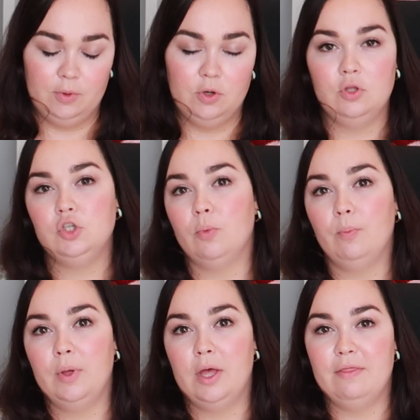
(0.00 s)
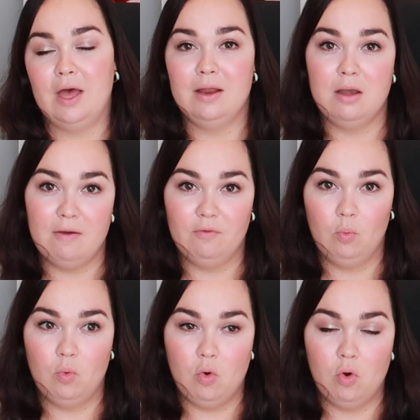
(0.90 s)
another jumper that I never
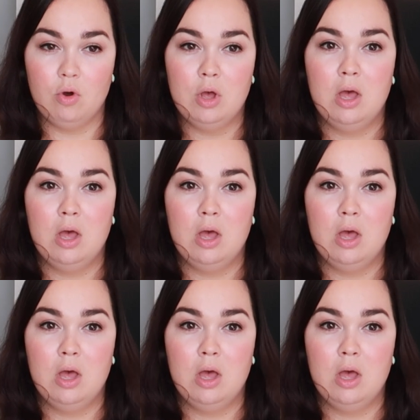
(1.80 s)
wore,